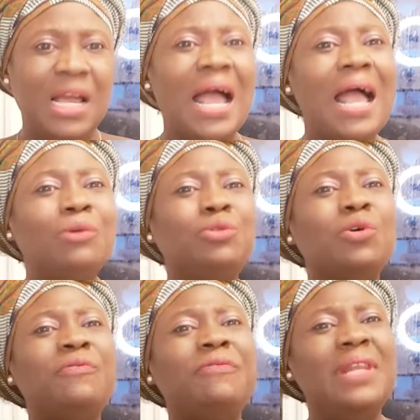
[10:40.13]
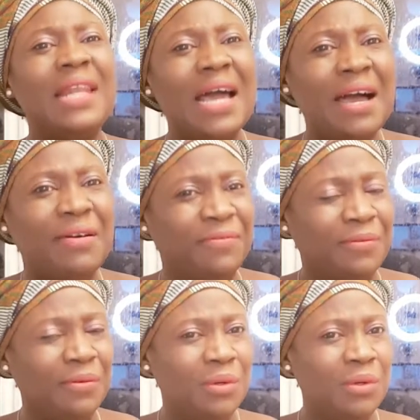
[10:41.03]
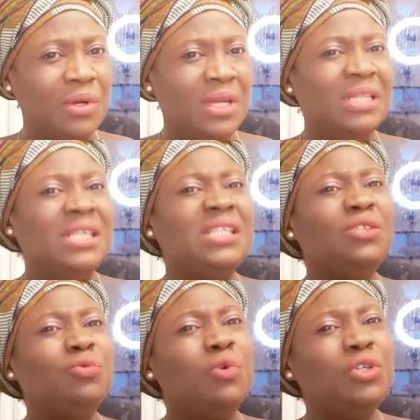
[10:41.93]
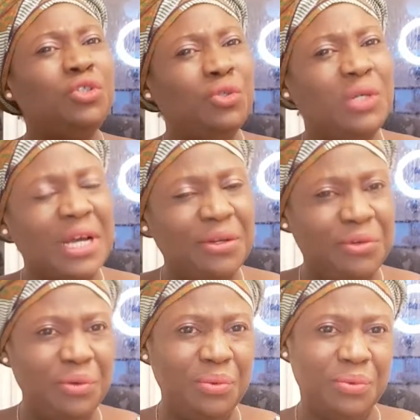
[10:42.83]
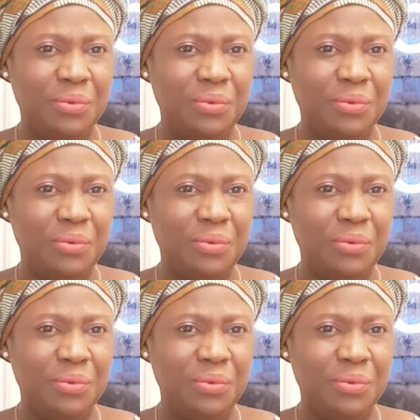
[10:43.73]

Out of love, this is what you can do.